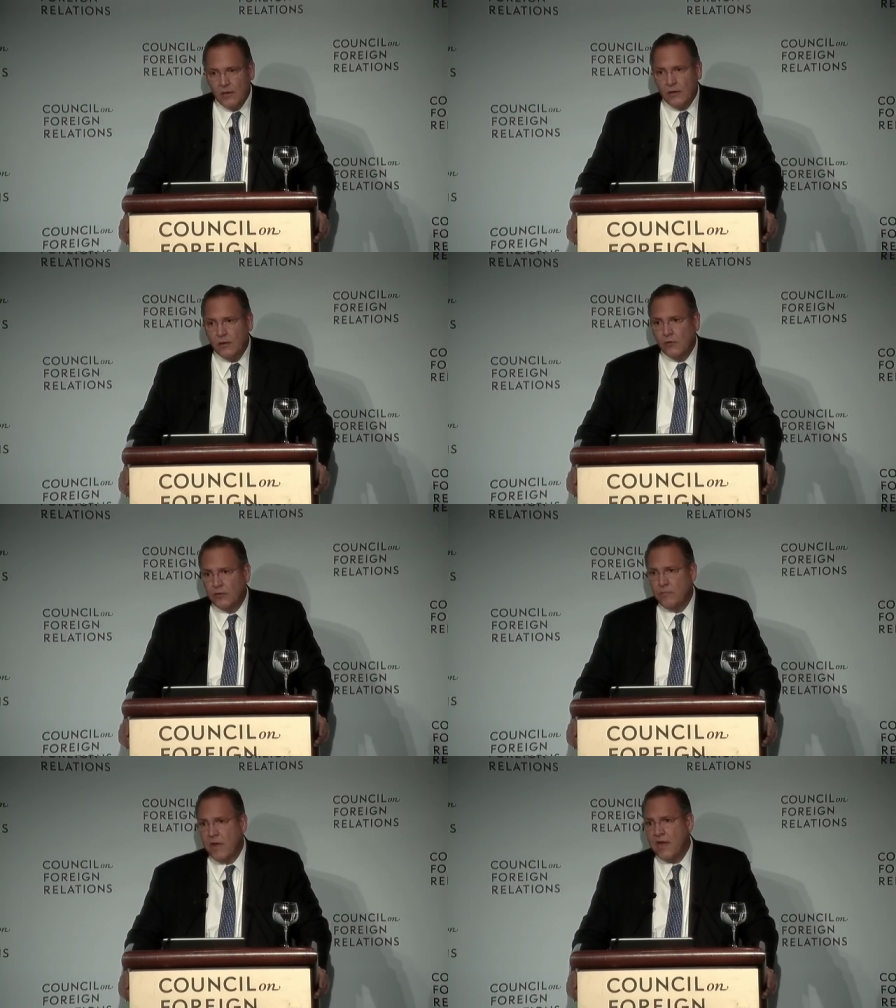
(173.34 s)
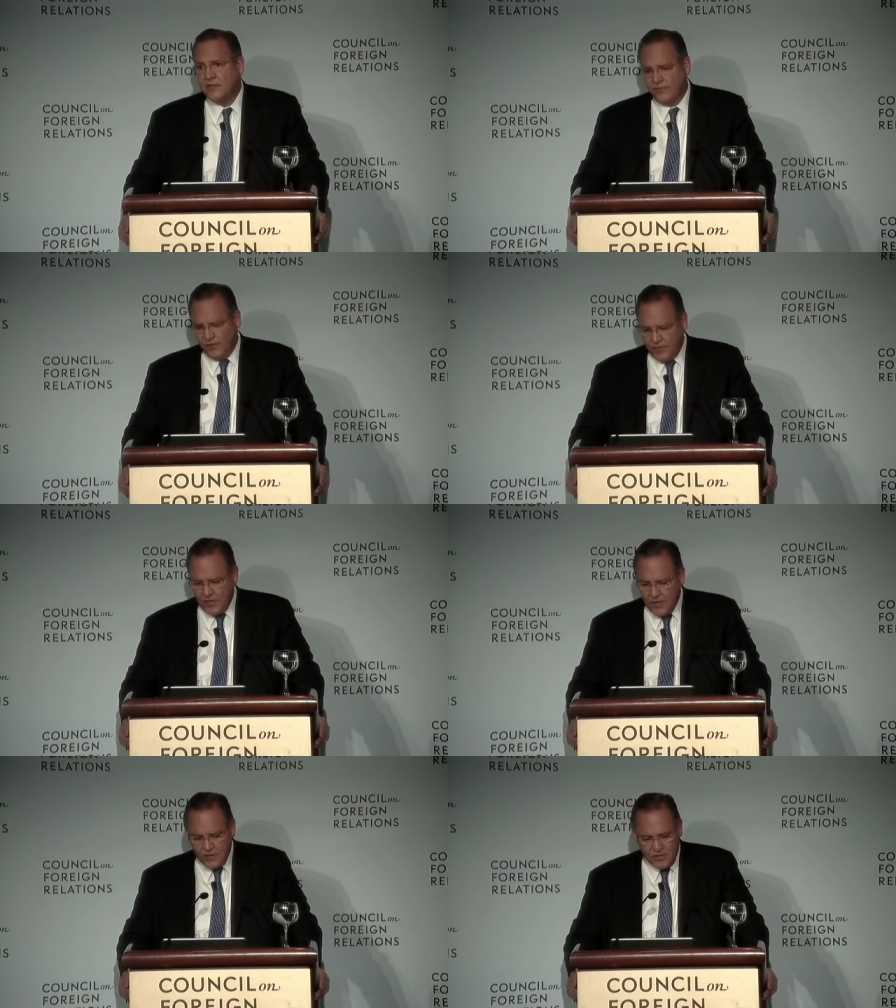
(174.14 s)
Over the past fifty
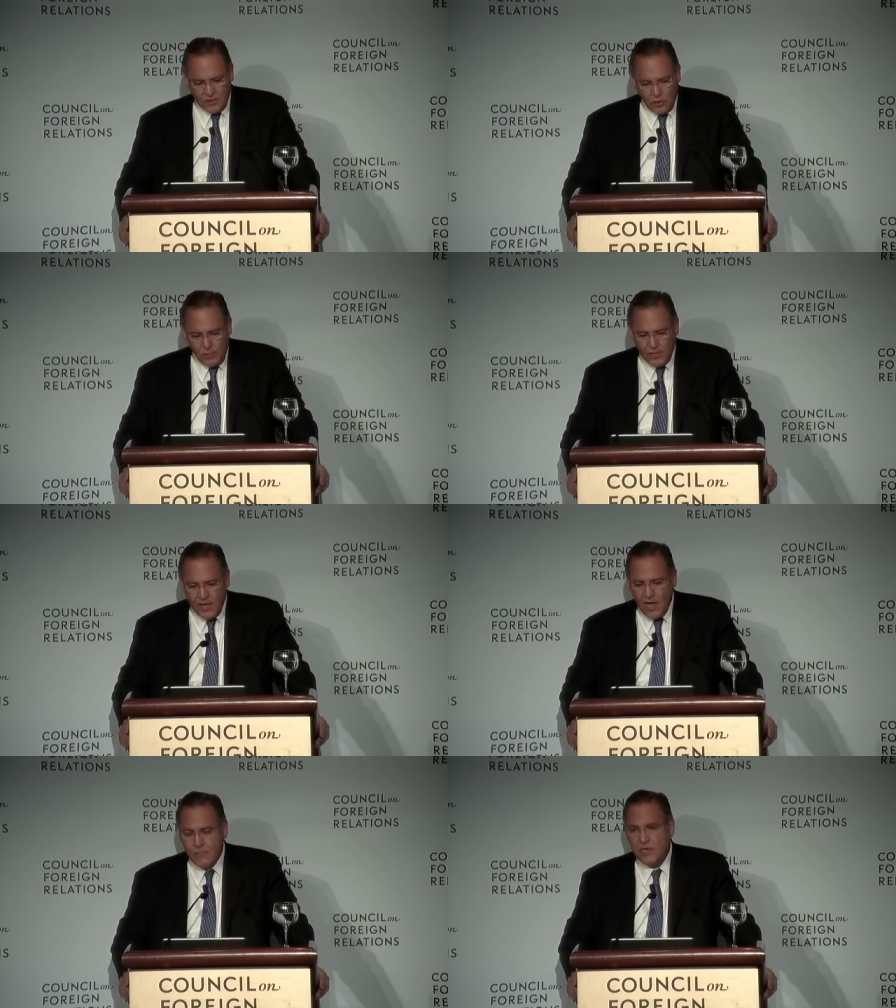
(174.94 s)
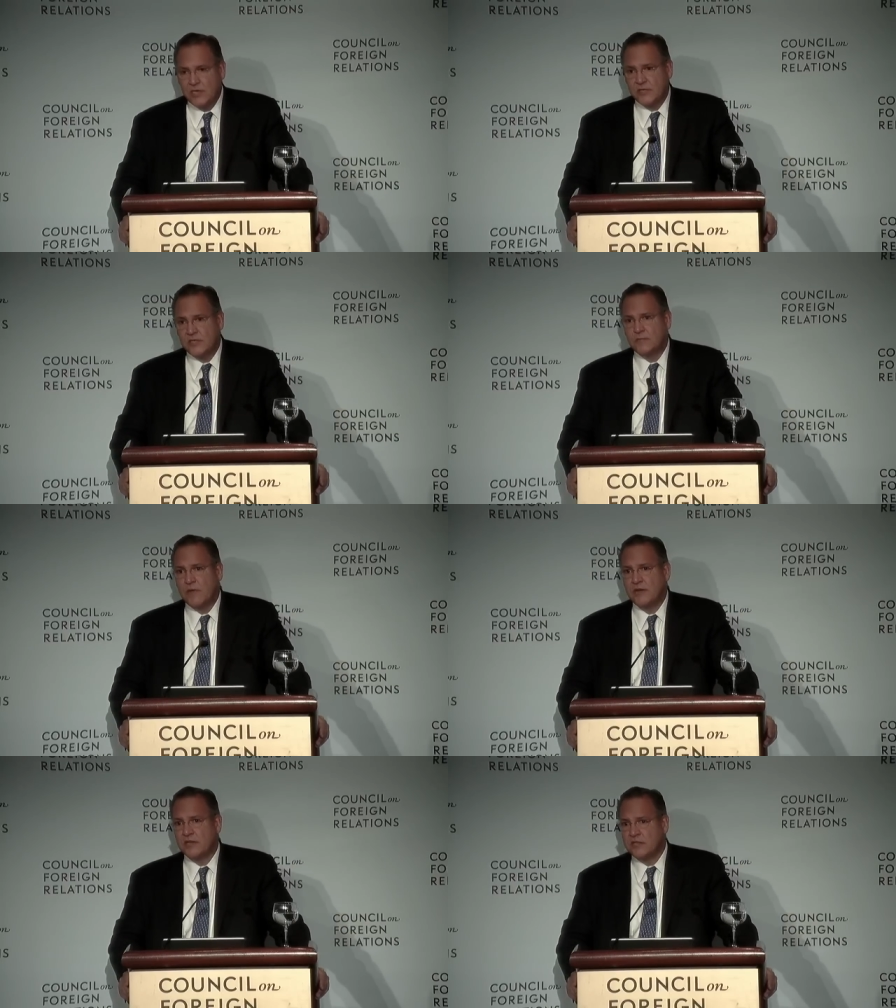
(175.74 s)
years, the global economy has
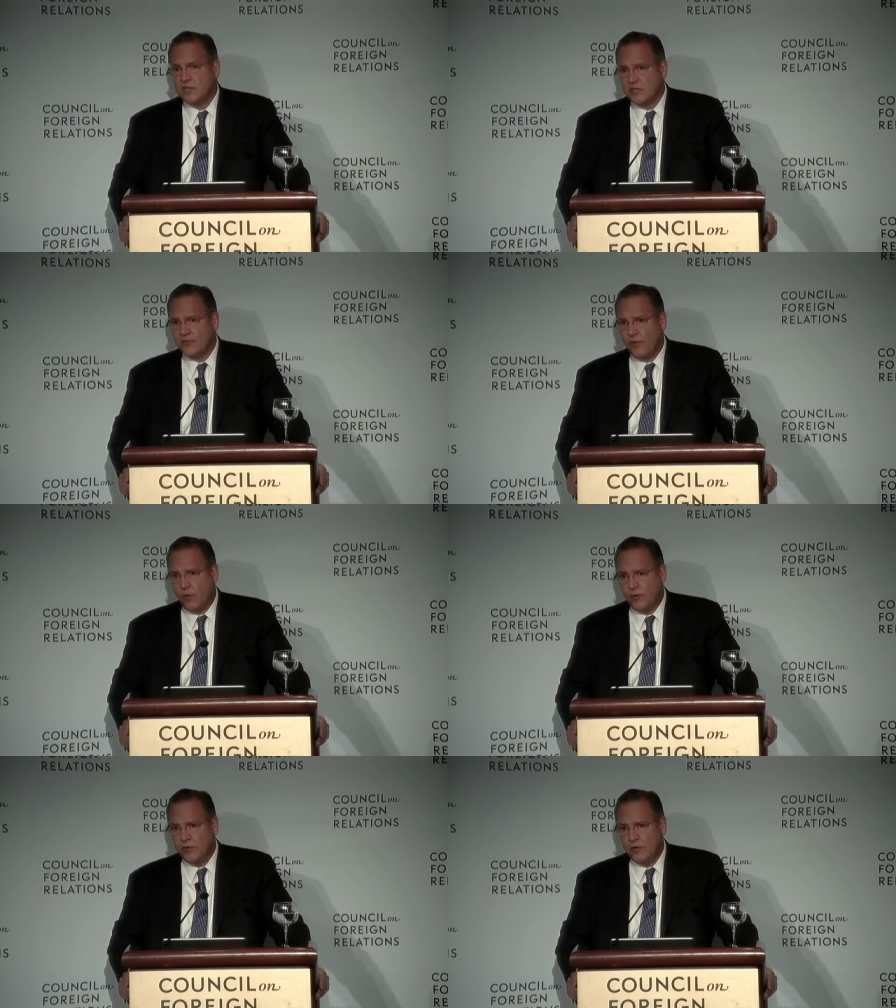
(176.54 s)
expanded sixfold,